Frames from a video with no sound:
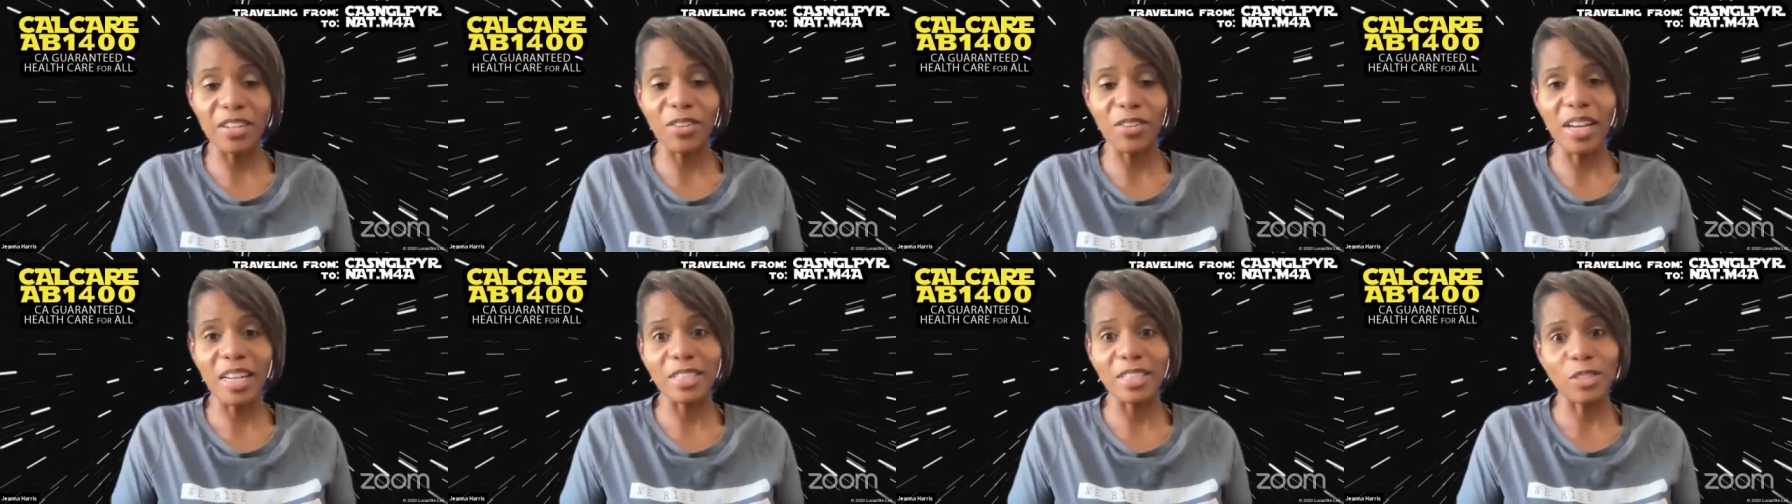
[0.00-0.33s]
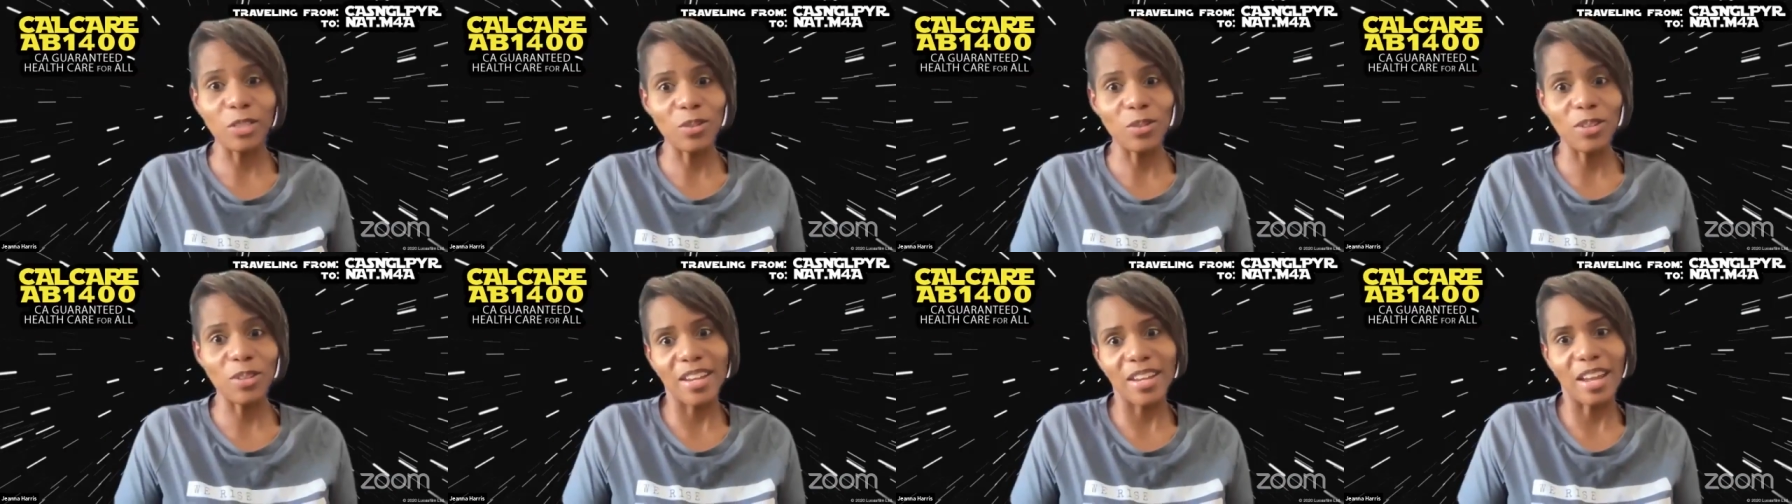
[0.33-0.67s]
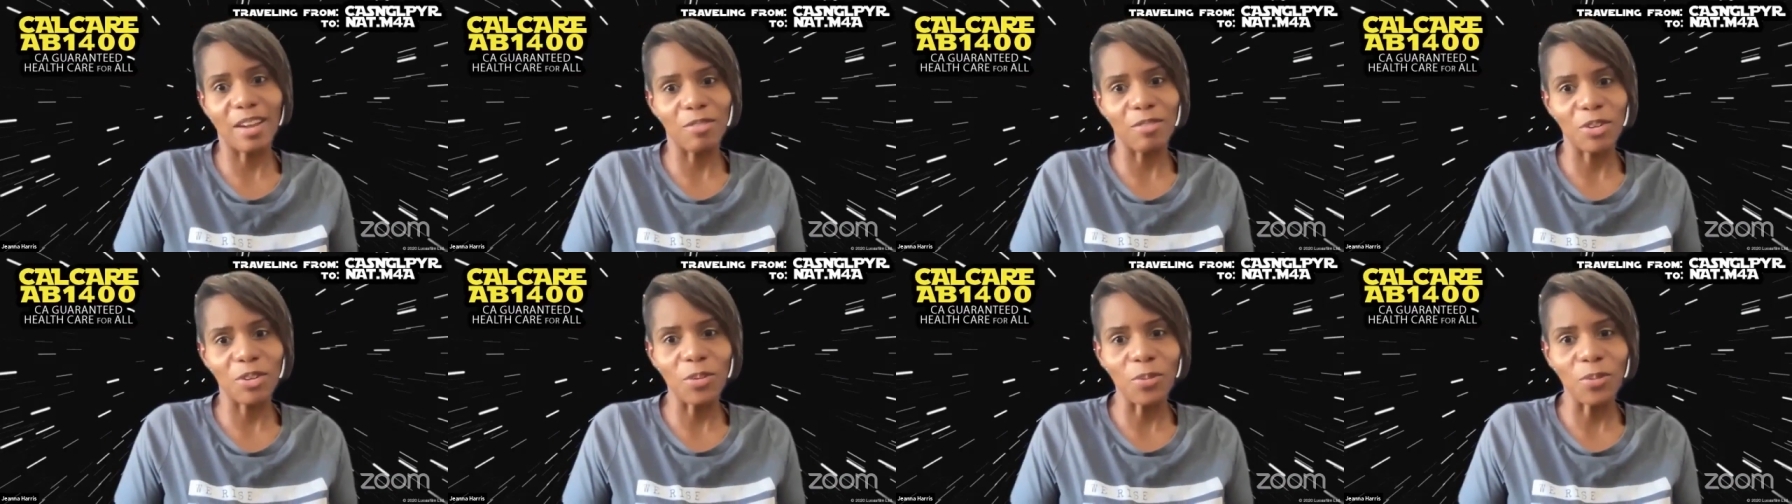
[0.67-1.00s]
You guys tune in
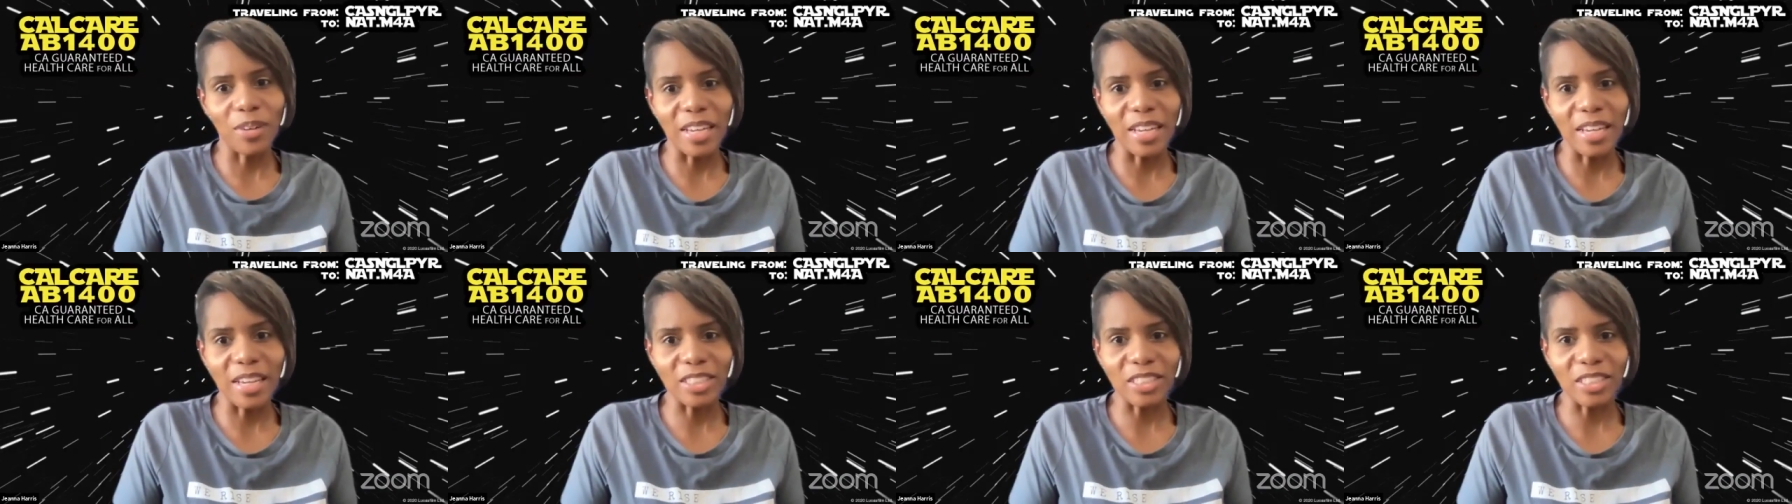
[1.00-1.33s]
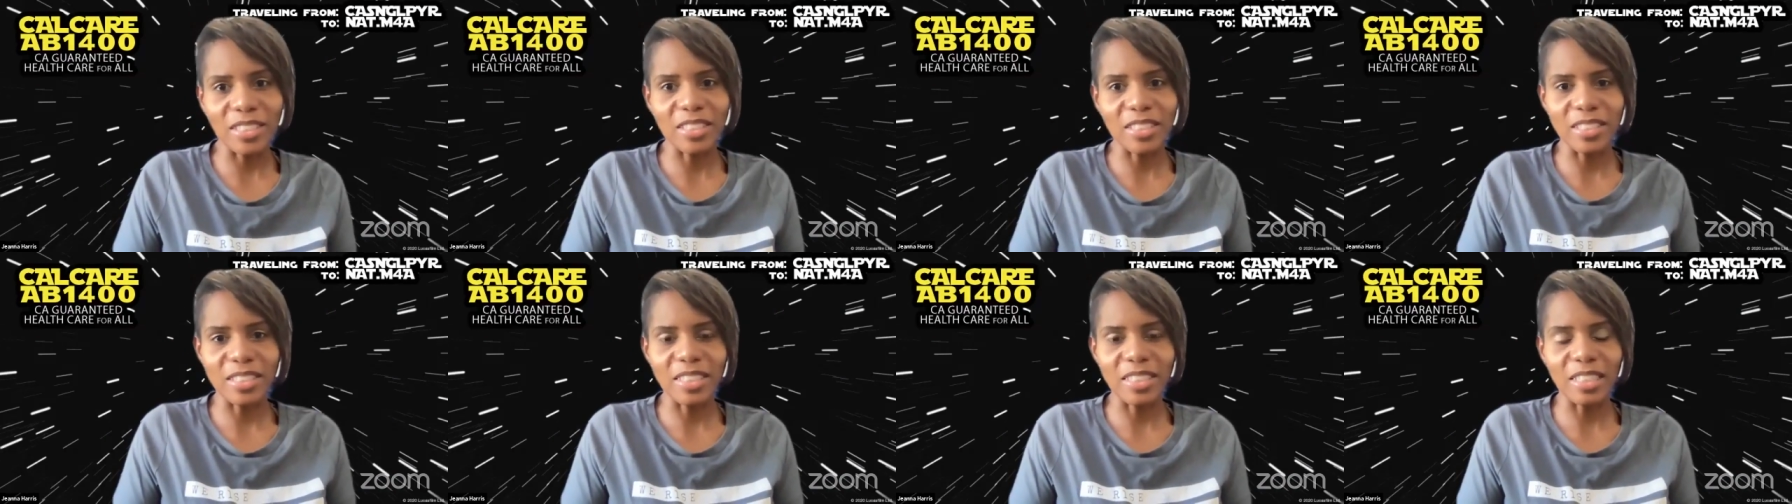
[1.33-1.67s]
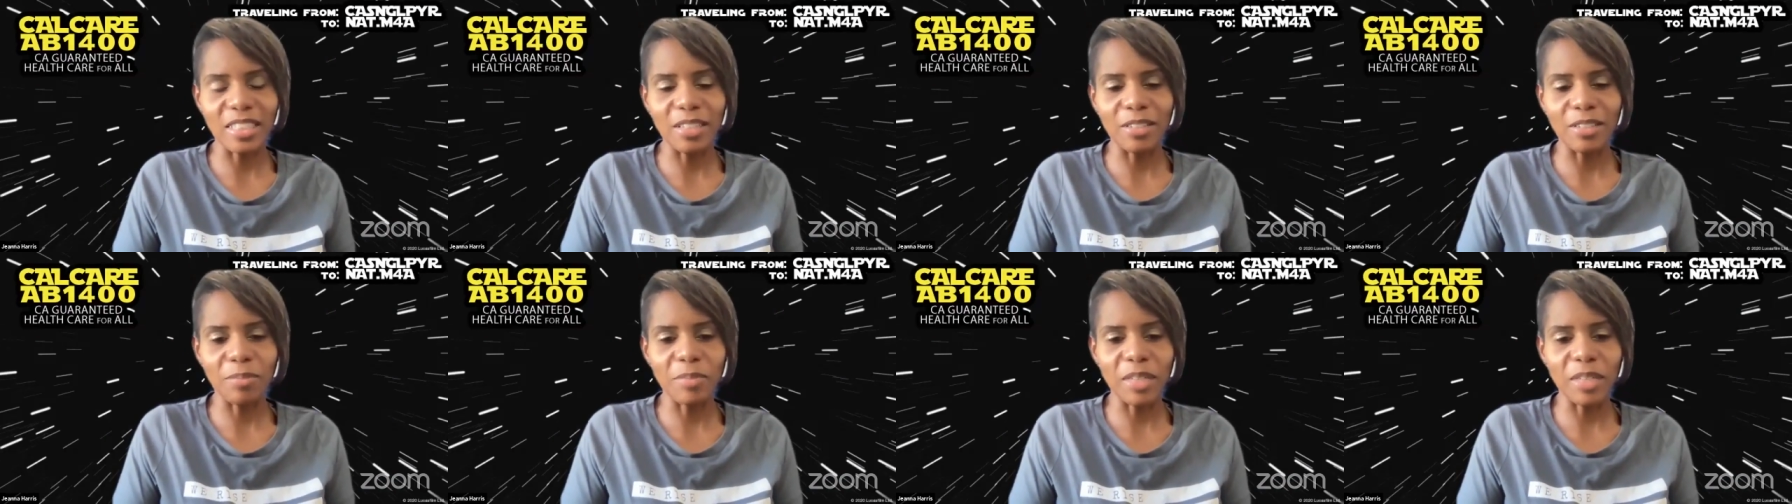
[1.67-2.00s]
every week just to
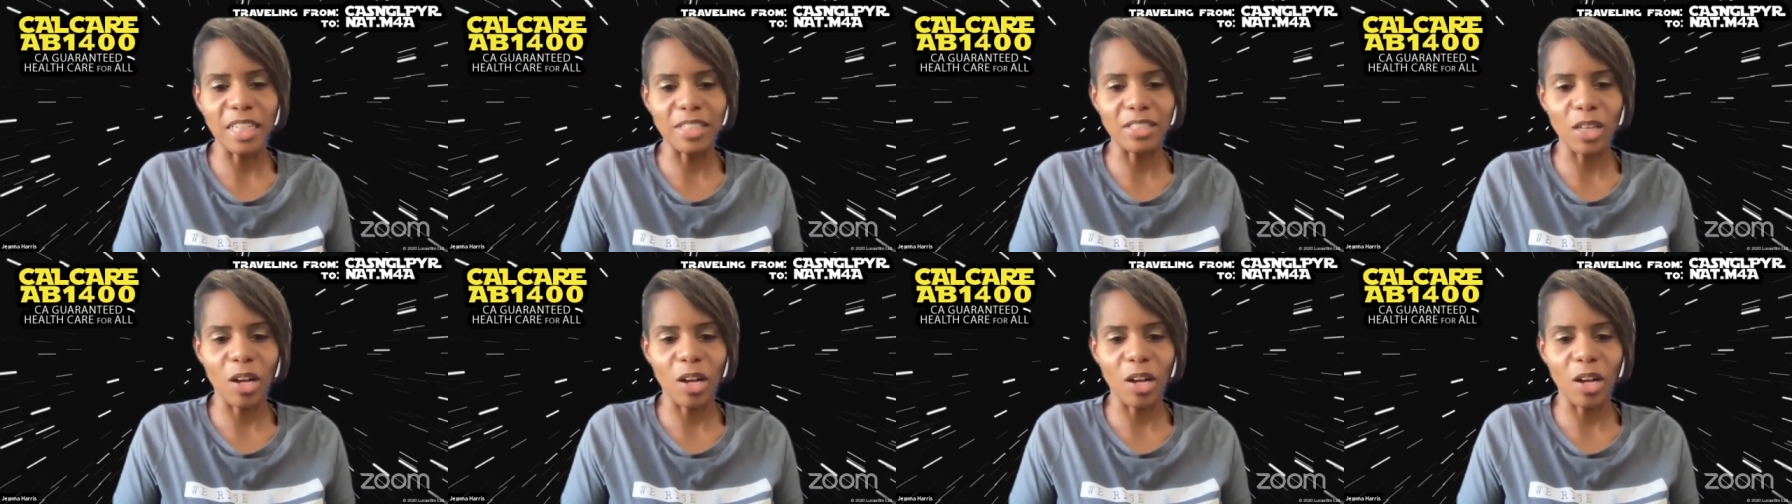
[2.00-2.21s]
see me